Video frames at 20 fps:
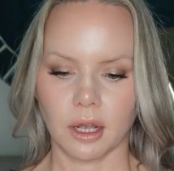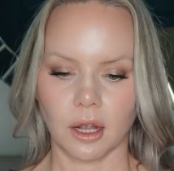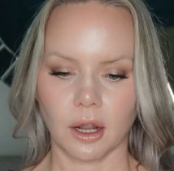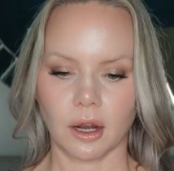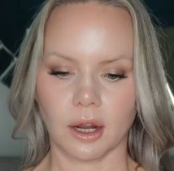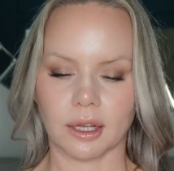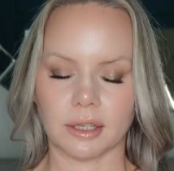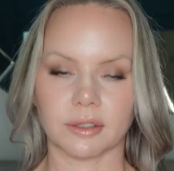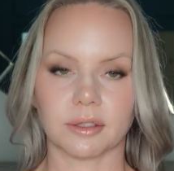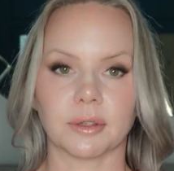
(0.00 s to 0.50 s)
All
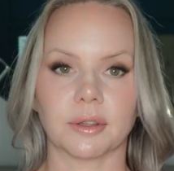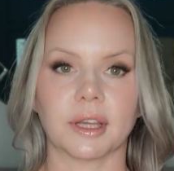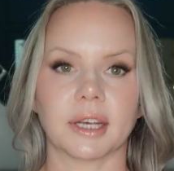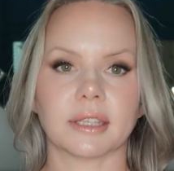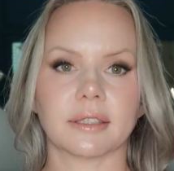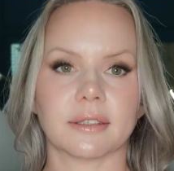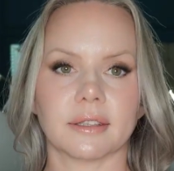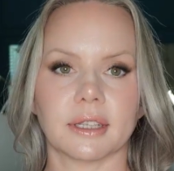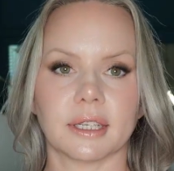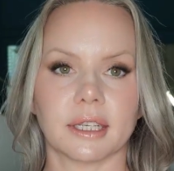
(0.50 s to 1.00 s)
right, so
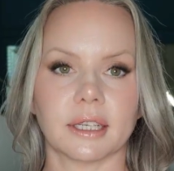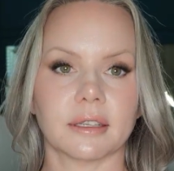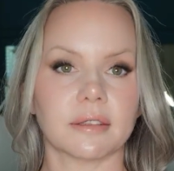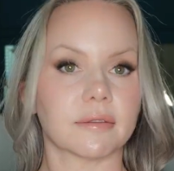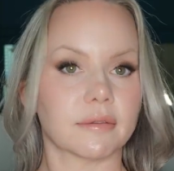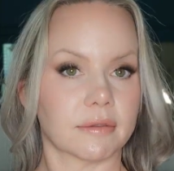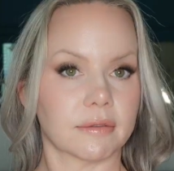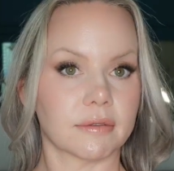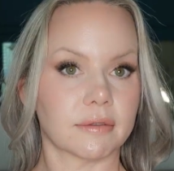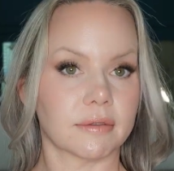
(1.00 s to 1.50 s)
that's
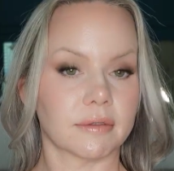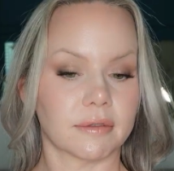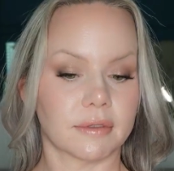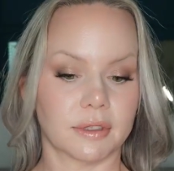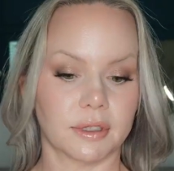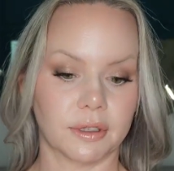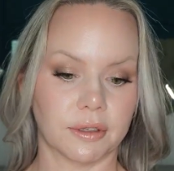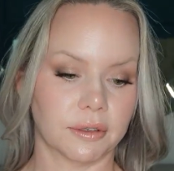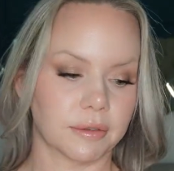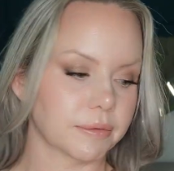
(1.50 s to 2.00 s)

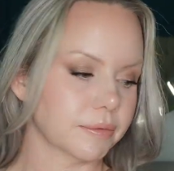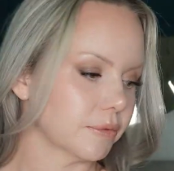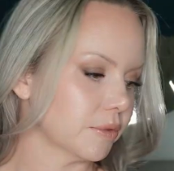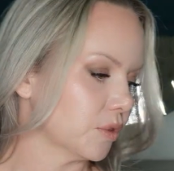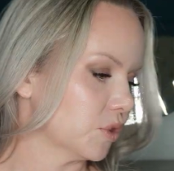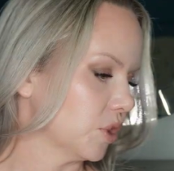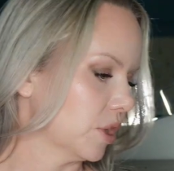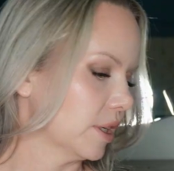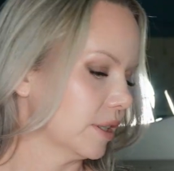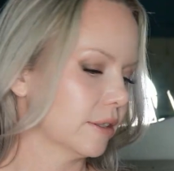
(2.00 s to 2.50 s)
your
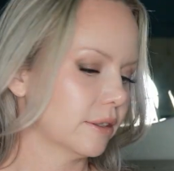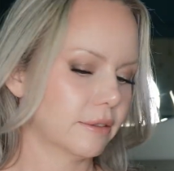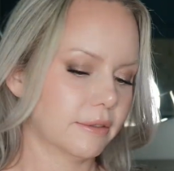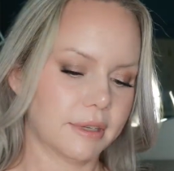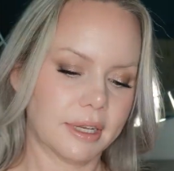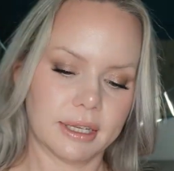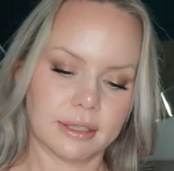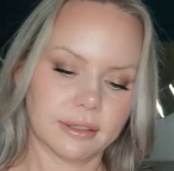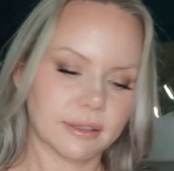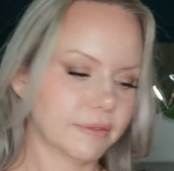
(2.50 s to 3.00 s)
chest
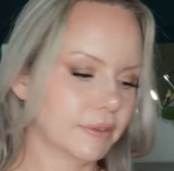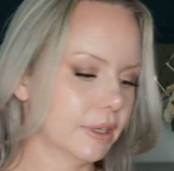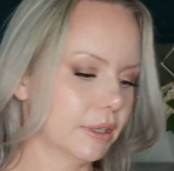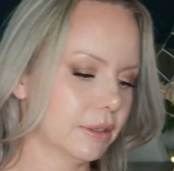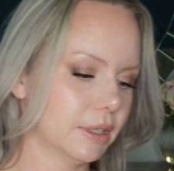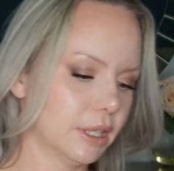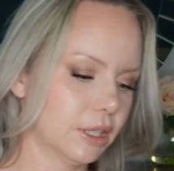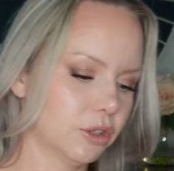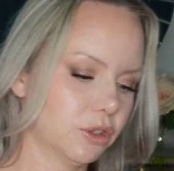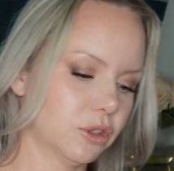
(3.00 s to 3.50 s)
has the
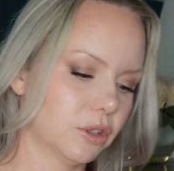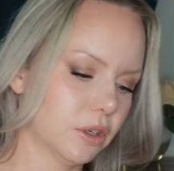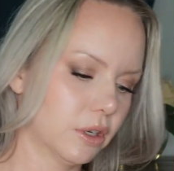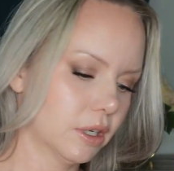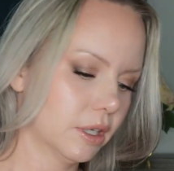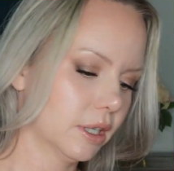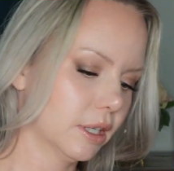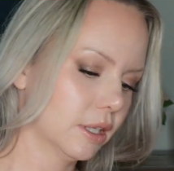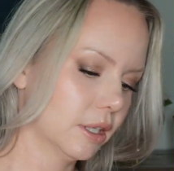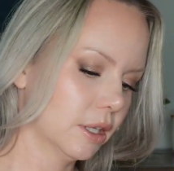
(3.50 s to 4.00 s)
foundation
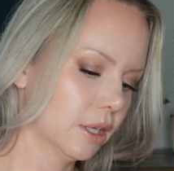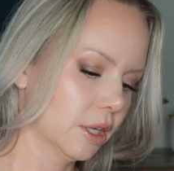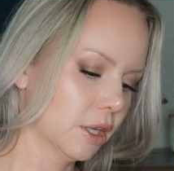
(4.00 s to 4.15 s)
on it.